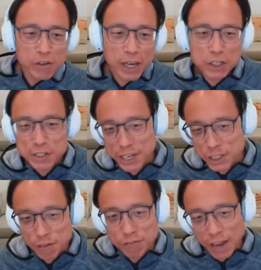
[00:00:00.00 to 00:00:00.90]
education is
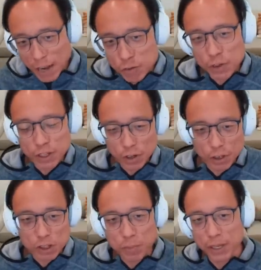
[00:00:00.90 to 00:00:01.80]
actually a five trillion
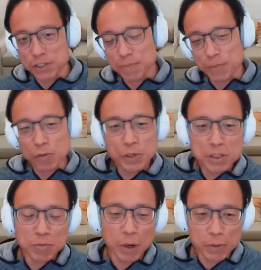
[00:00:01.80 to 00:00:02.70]
dollar space. And the
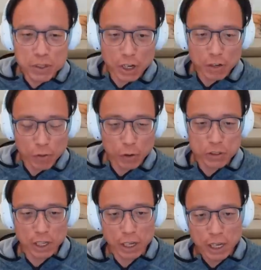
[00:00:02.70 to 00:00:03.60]
reason why we started
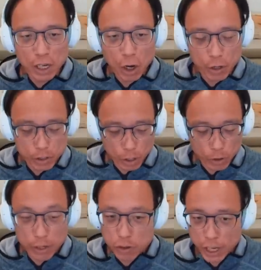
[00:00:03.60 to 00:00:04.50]
focusing on,
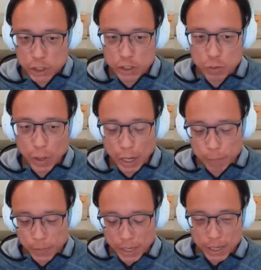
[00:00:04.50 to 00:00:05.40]
on education as
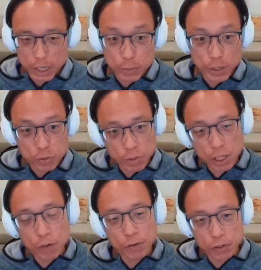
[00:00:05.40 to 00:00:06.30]
well is because we
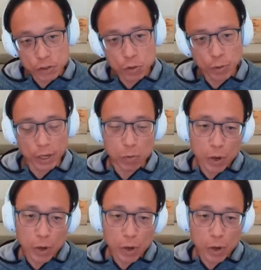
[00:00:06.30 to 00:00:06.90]
think of it as two way.